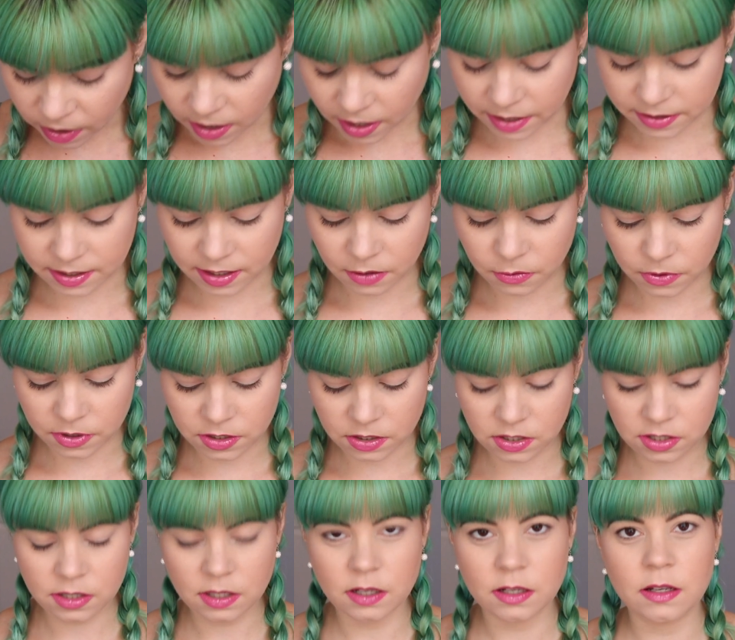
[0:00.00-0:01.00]
I think we're
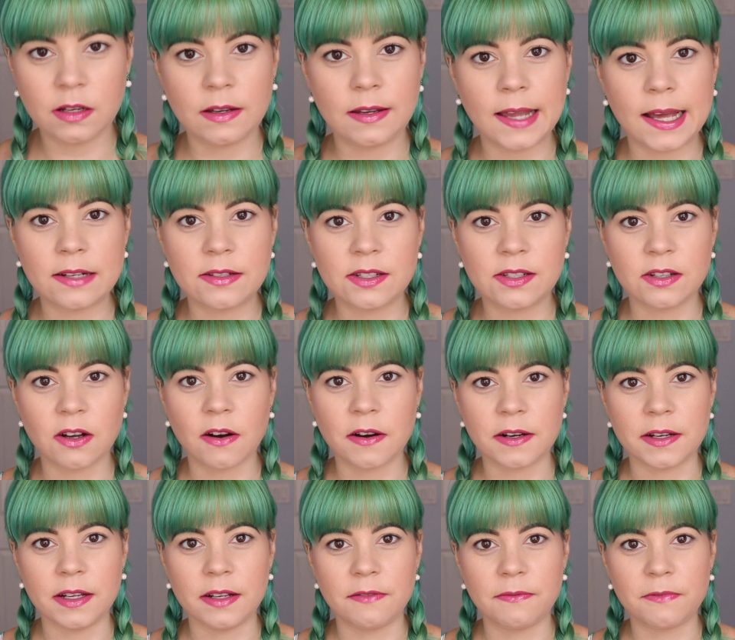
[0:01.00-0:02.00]
just gonna get
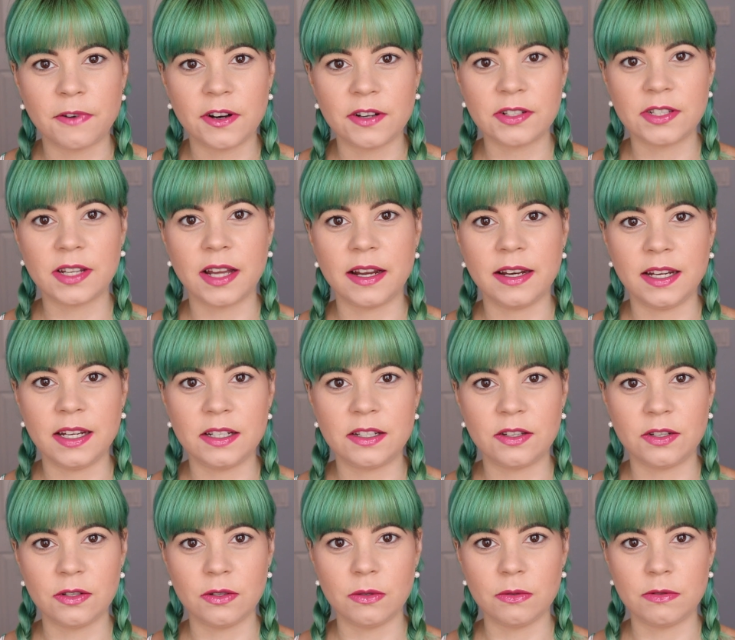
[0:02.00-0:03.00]
started. First, I need
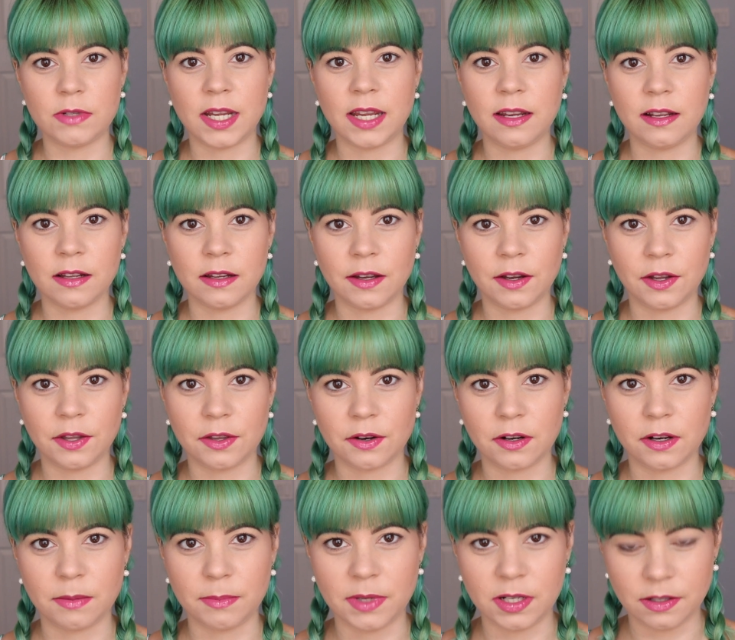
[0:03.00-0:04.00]
to take like
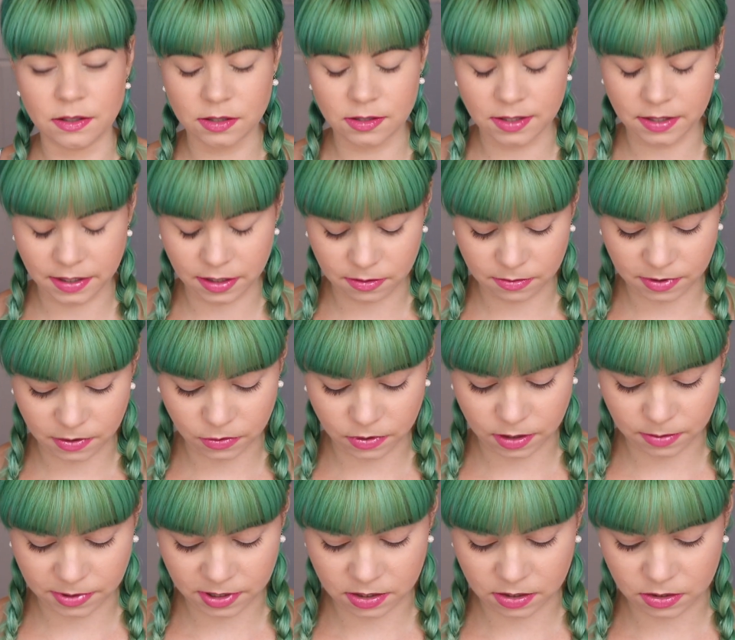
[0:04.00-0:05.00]
30 minutes to think about
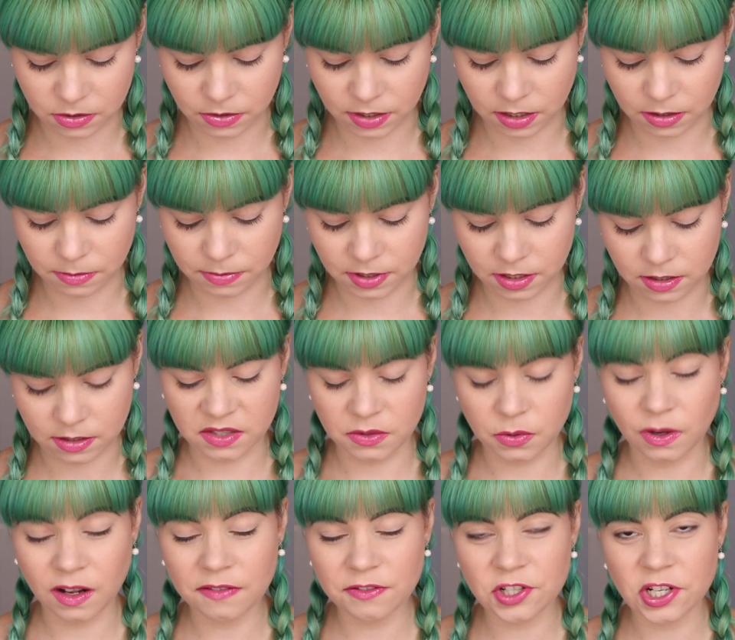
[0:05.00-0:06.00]
what I'm gonna do here because
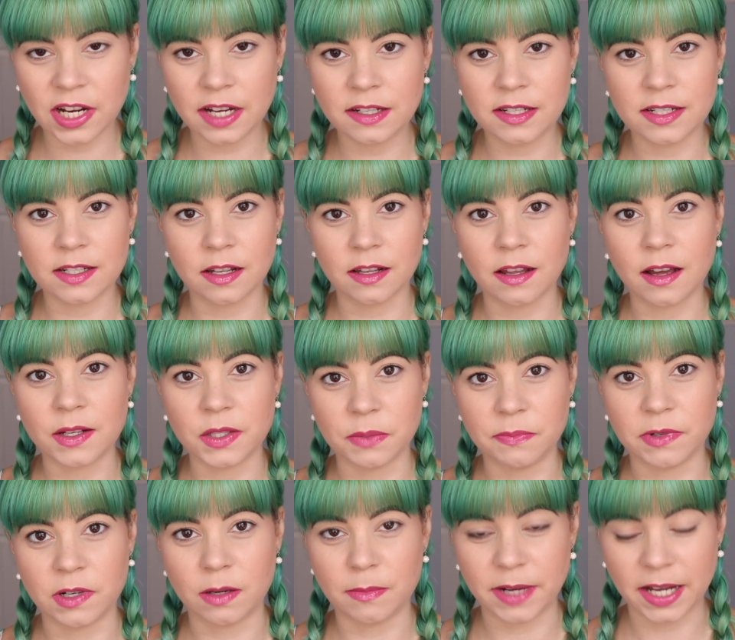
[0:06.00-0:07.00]
12 shades is a lot to
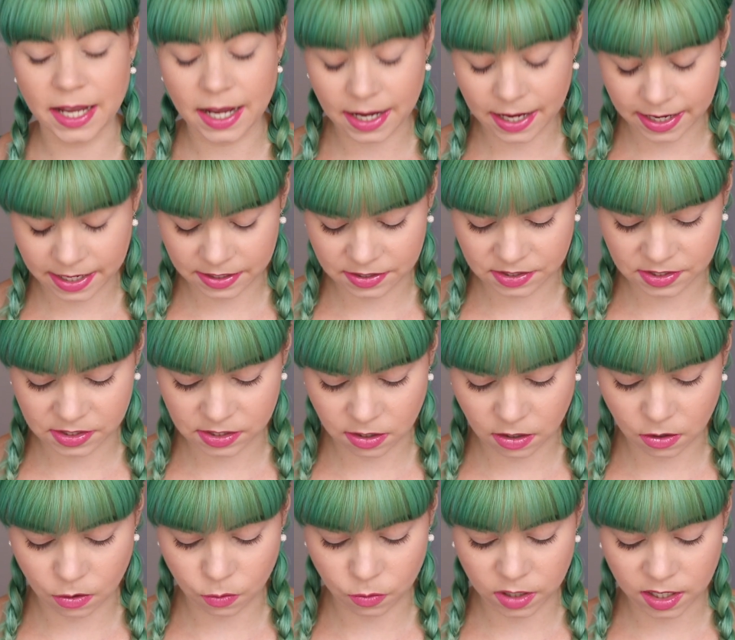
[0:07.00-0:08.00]
put on my eyes.
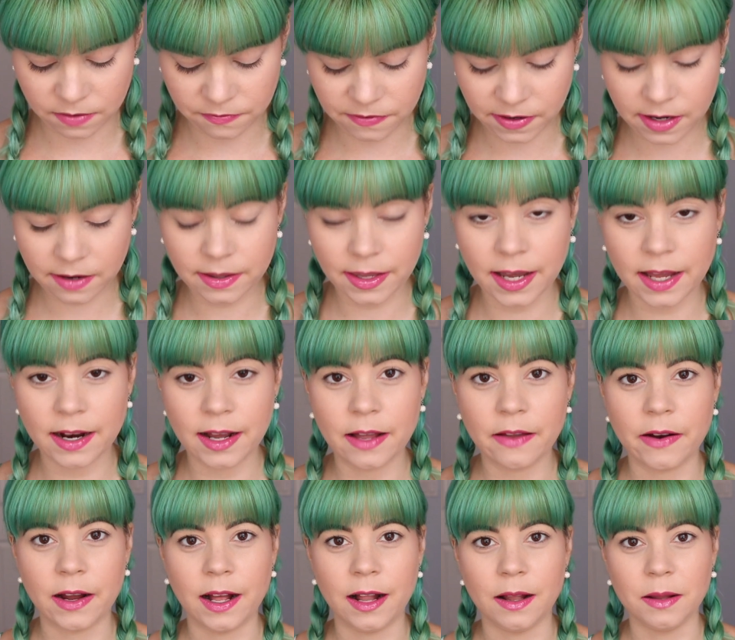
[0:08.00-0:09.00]
So when I figure that
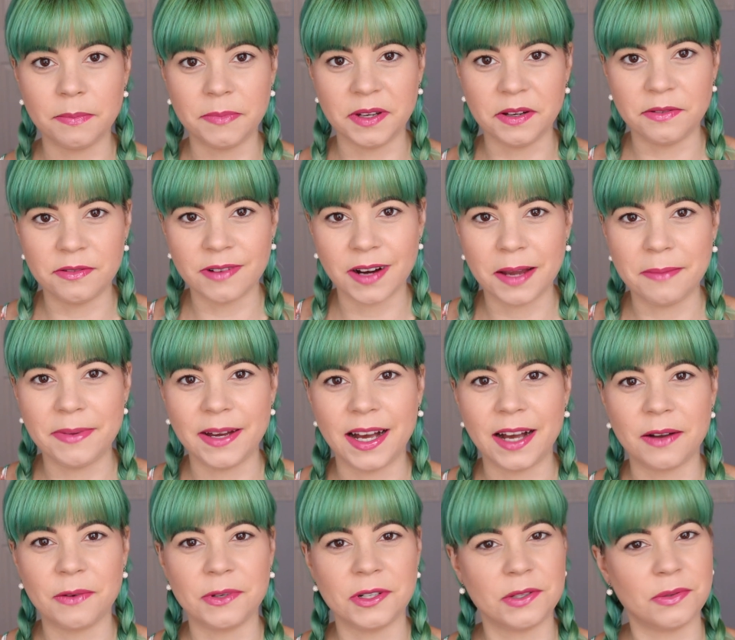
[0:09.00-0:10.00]
out, I'll be right
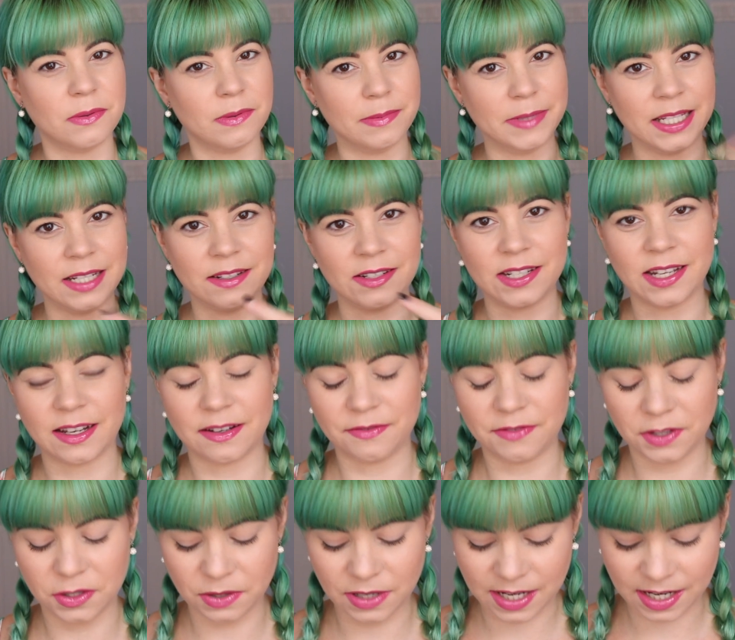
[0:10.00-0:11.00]
back, which will be in a second
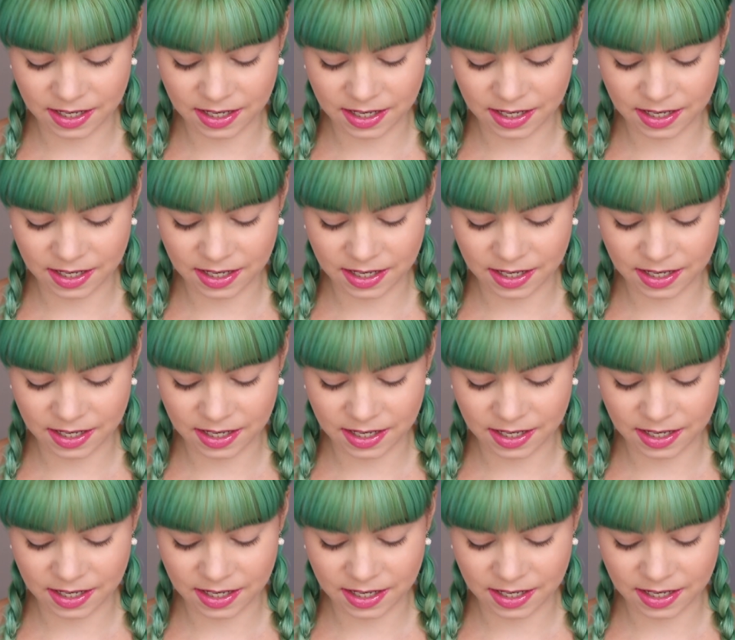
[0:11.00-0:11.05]
for you